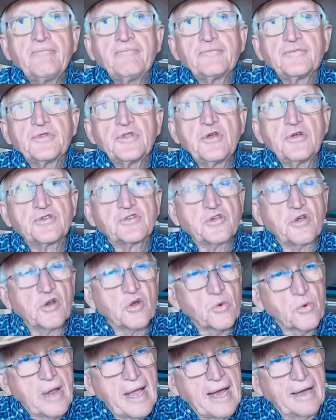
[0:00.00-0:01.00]
You turn
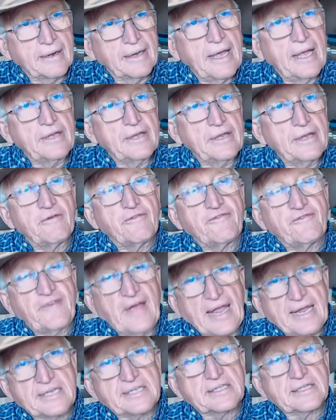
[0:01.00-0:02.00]
around and you
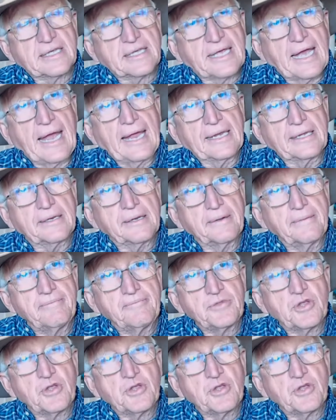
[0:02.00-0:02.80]
face the gate.